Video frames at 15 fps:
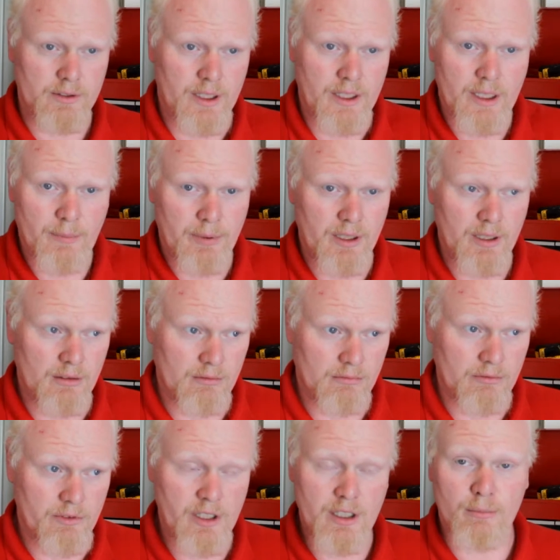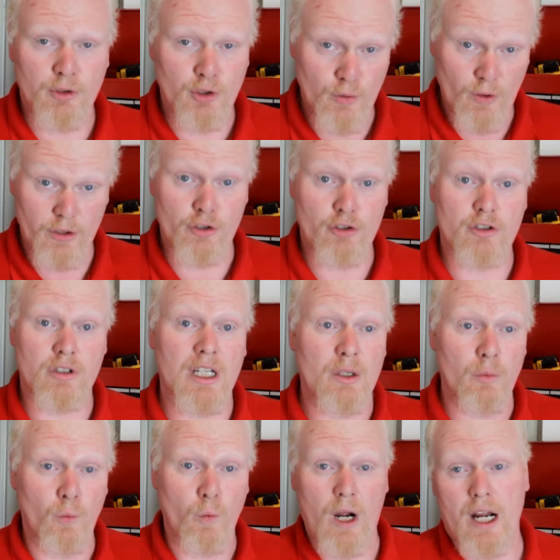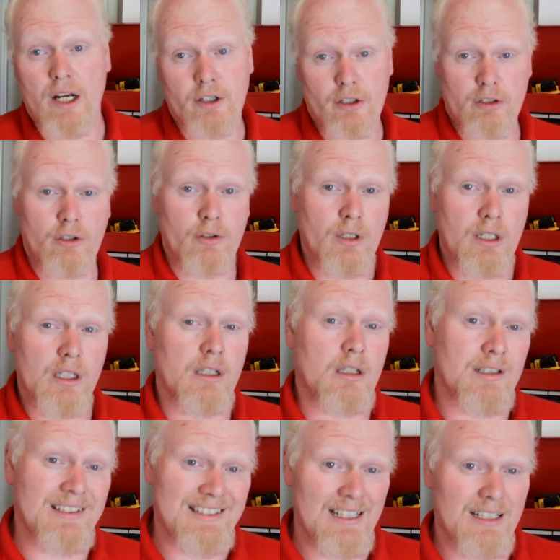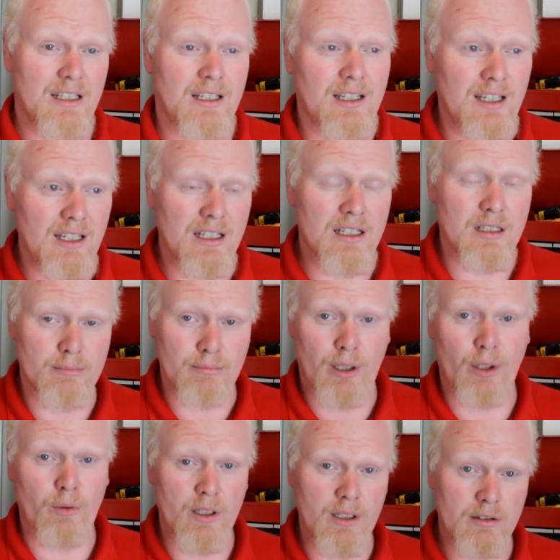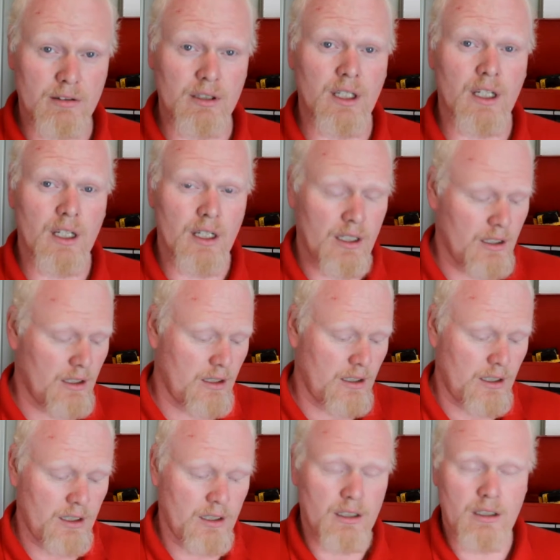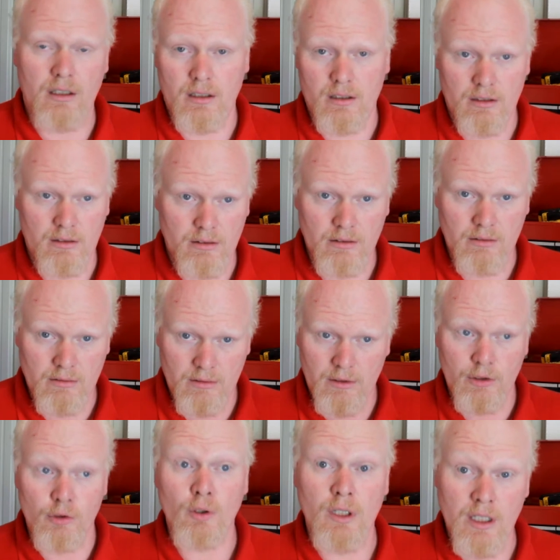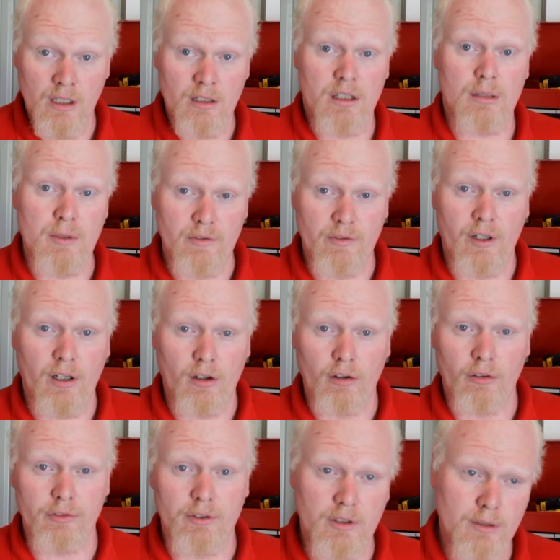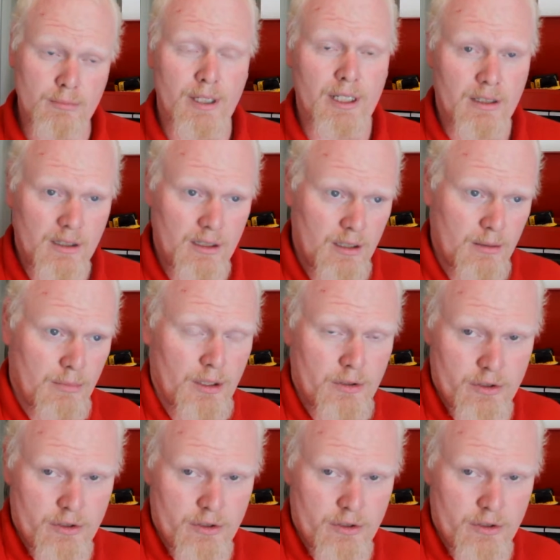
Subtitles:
Helping them to understand why you're doing it is a key component in you getting them involved. You need to make them